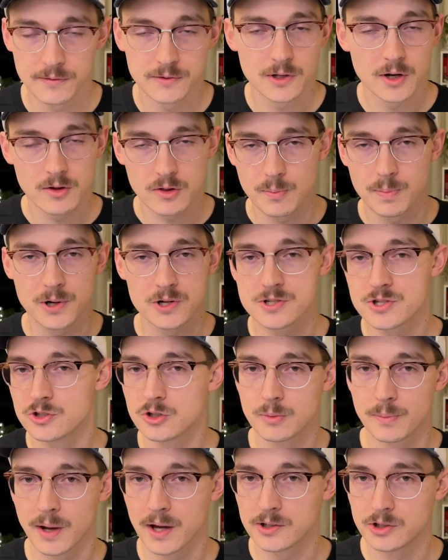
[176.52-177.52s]
you know the person
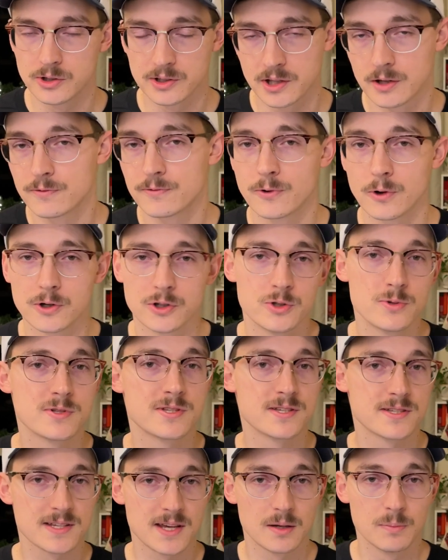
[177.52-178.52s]
you're buying your gift for
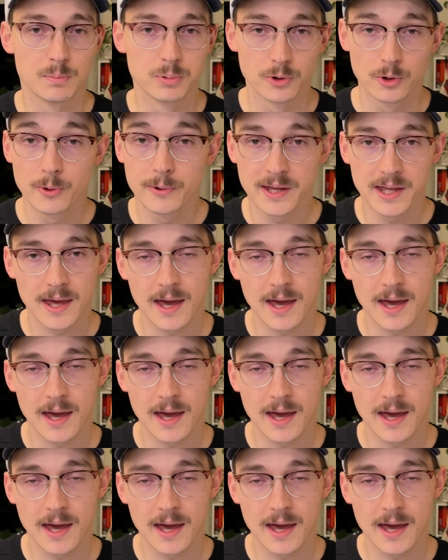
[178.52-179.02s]
uses a brewing